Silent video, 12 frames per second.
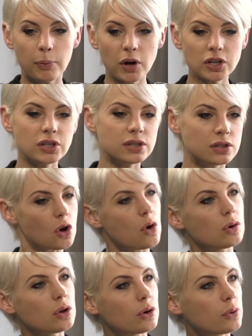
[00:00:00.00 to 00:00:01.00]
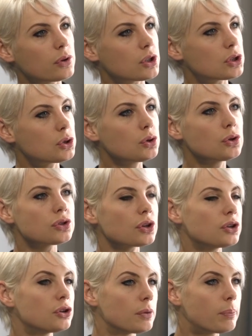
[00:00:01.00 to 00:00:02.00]
the pressures that go along with it too. So,
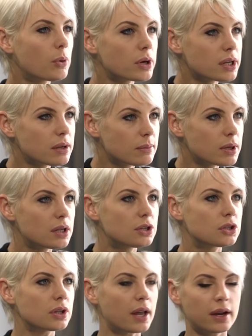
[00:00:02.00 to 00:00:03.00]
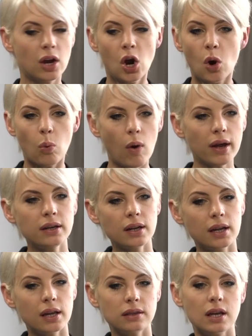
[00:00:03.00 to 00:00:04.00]
you know, body image and like, why didn't
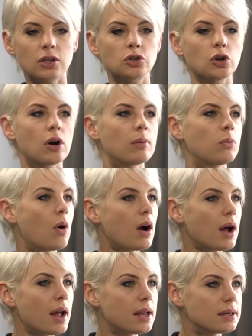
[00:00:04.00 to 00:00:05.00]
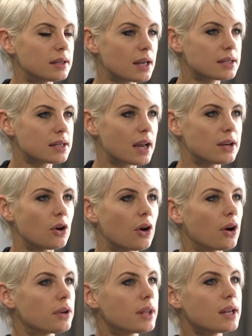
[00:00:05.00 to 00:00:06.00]
I get that job? Why did they say
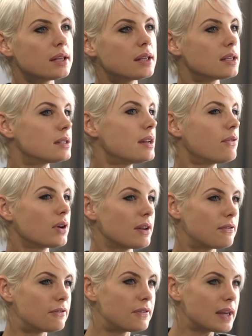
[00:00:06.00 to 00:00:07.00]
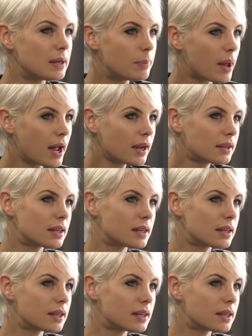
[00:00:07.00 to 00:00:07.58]
no? There's never any feedback.